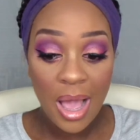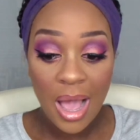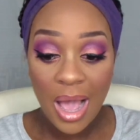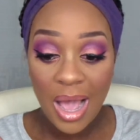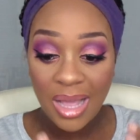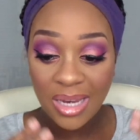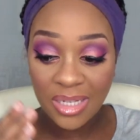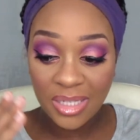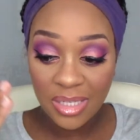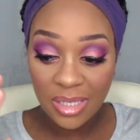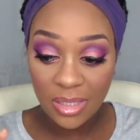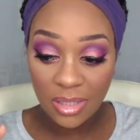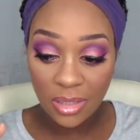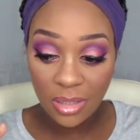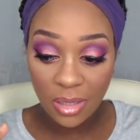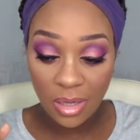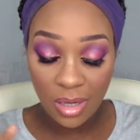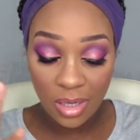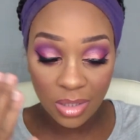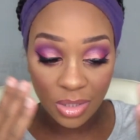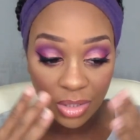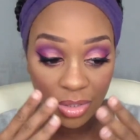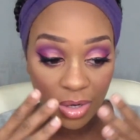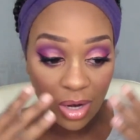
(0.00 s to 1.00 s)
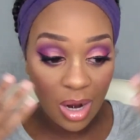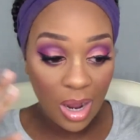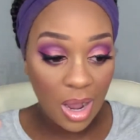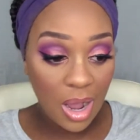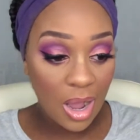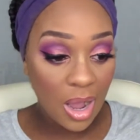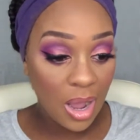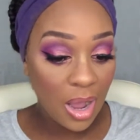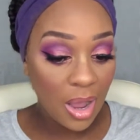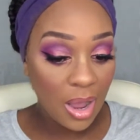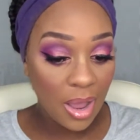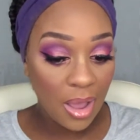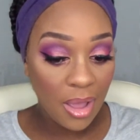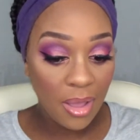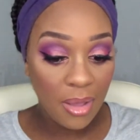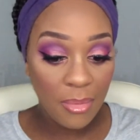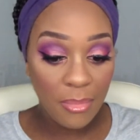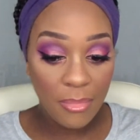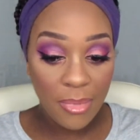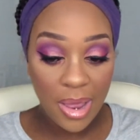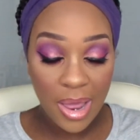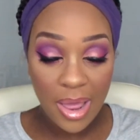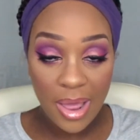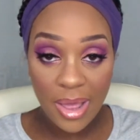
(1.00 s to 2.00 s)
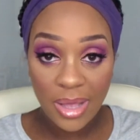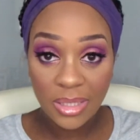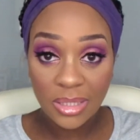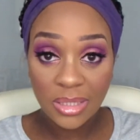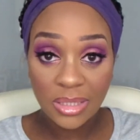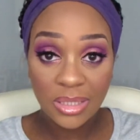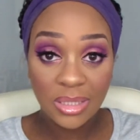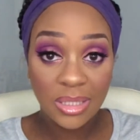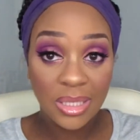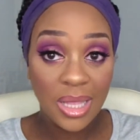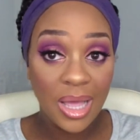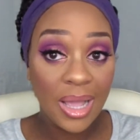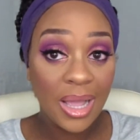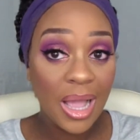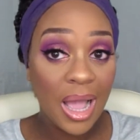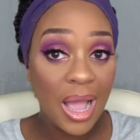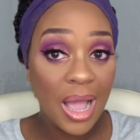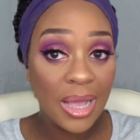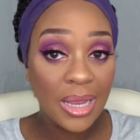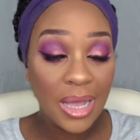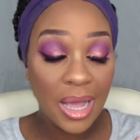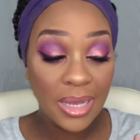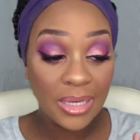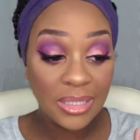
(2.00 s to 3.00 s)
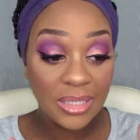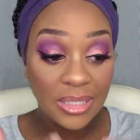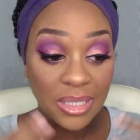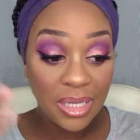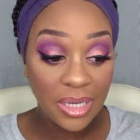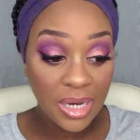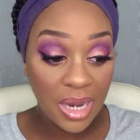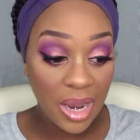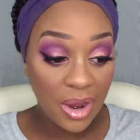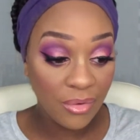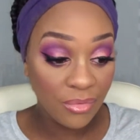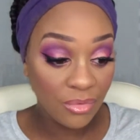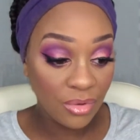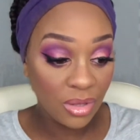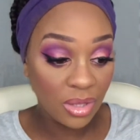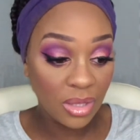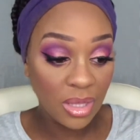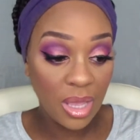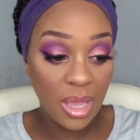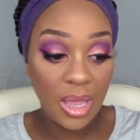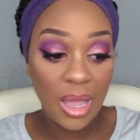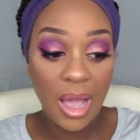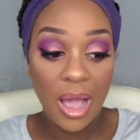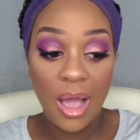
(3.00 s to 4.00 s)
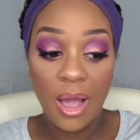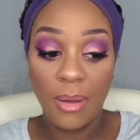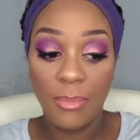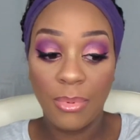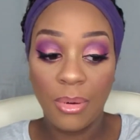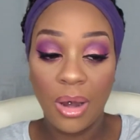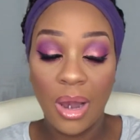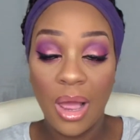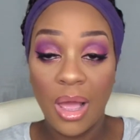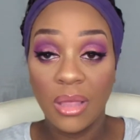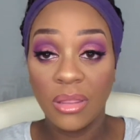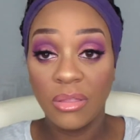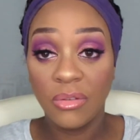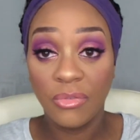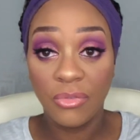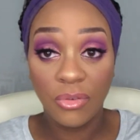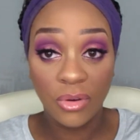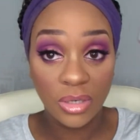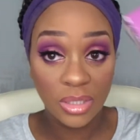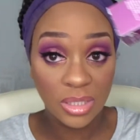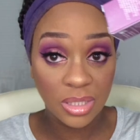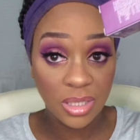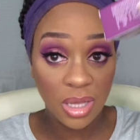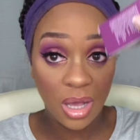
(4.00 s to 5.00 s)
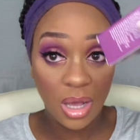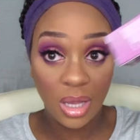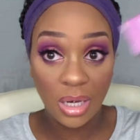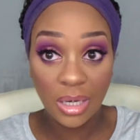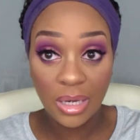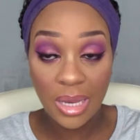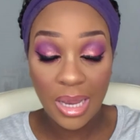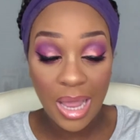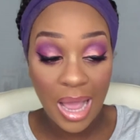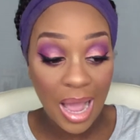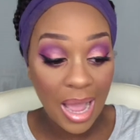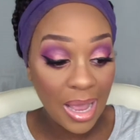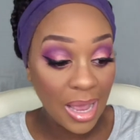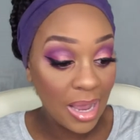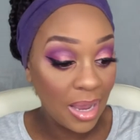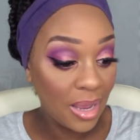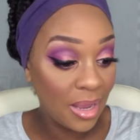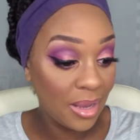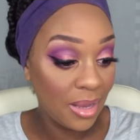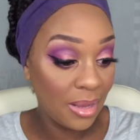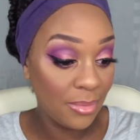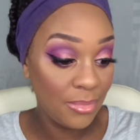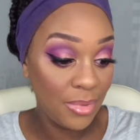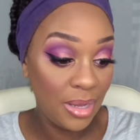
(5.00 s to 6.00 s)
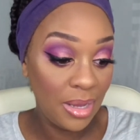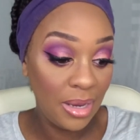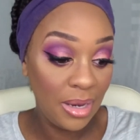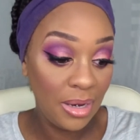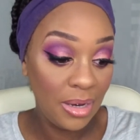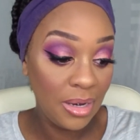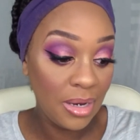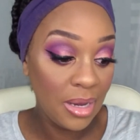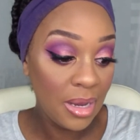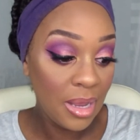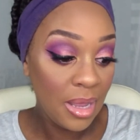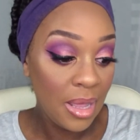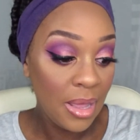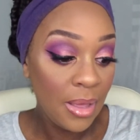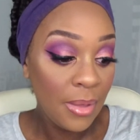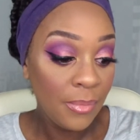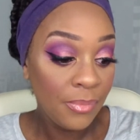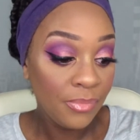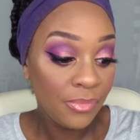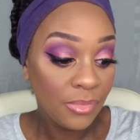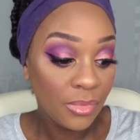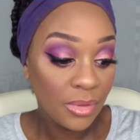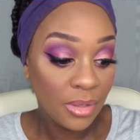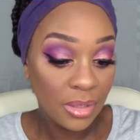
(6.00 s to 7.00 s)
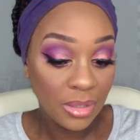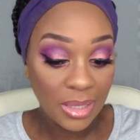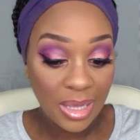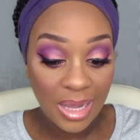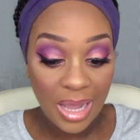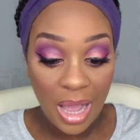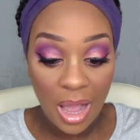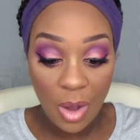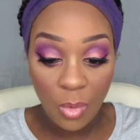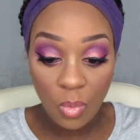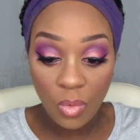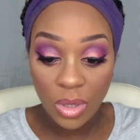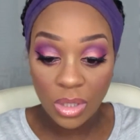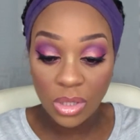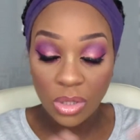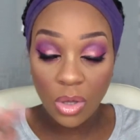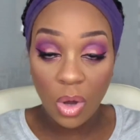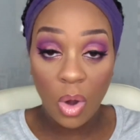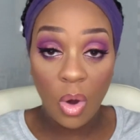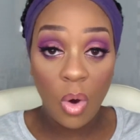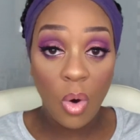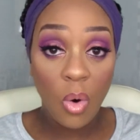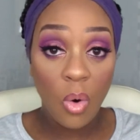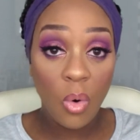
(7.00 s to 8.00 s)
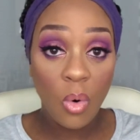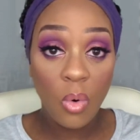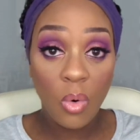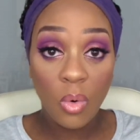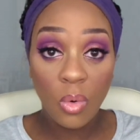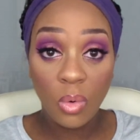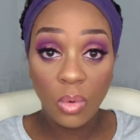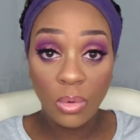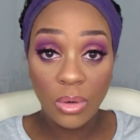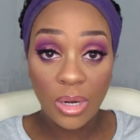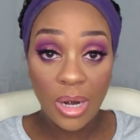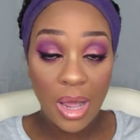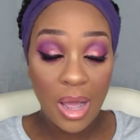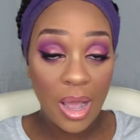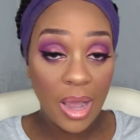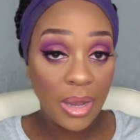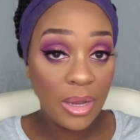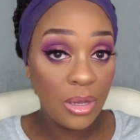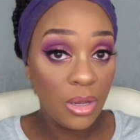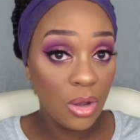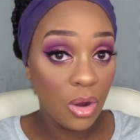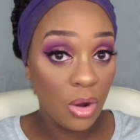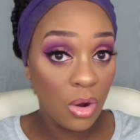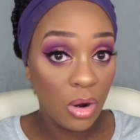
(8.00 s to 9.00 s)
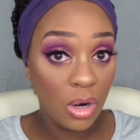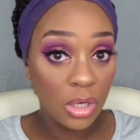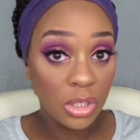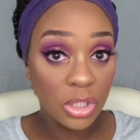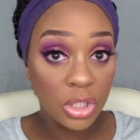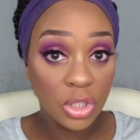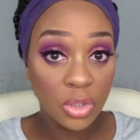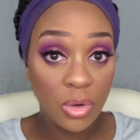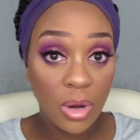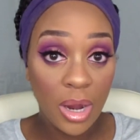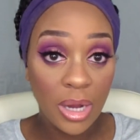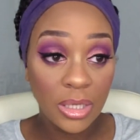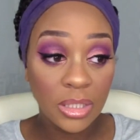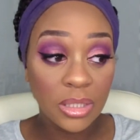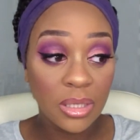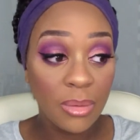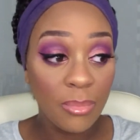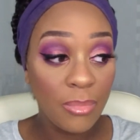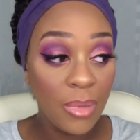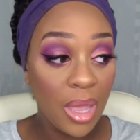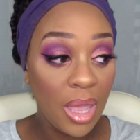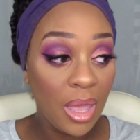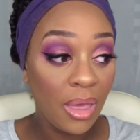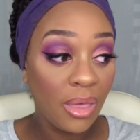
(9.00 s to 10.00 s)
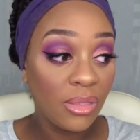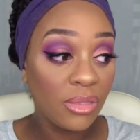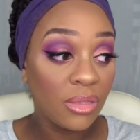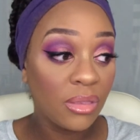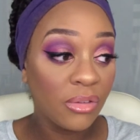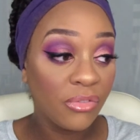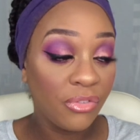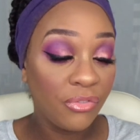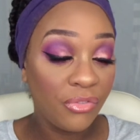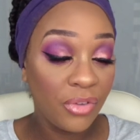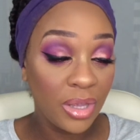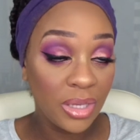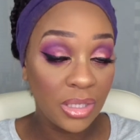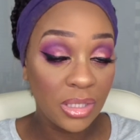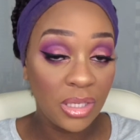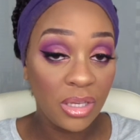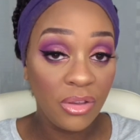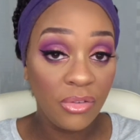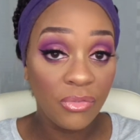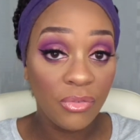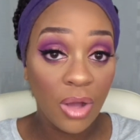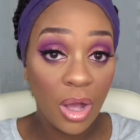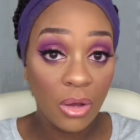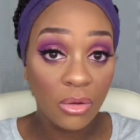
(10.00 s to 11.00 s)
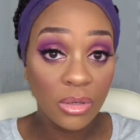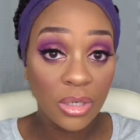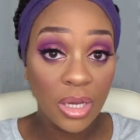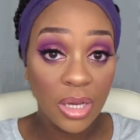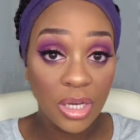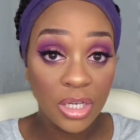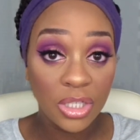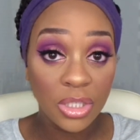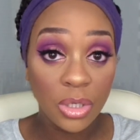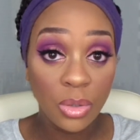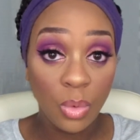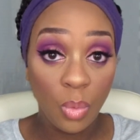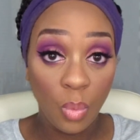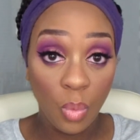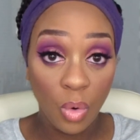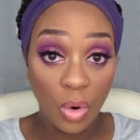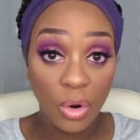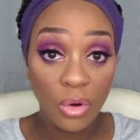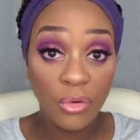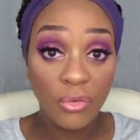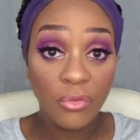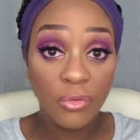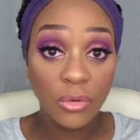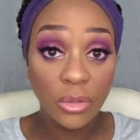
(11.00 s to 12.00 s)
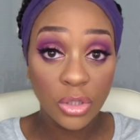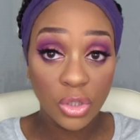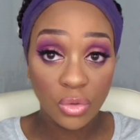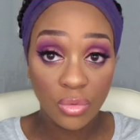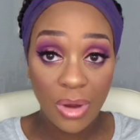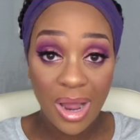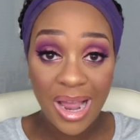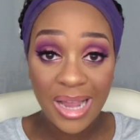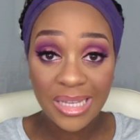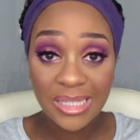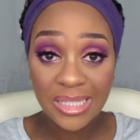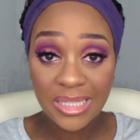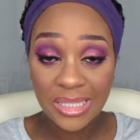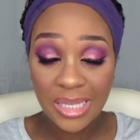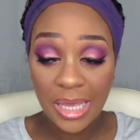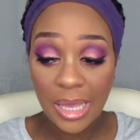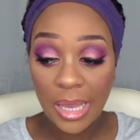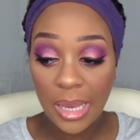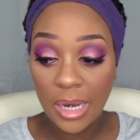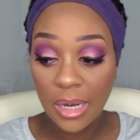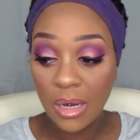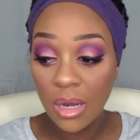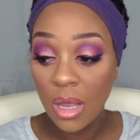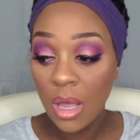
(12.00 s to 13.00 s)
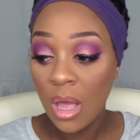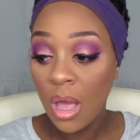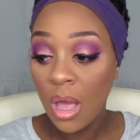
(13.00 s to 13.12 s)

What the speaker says: I did the under eye masks. Like I did everything. I applied the Farsali. I mean, like I went the whole 9 yards trying to make the Fenty foundation work for dry skin.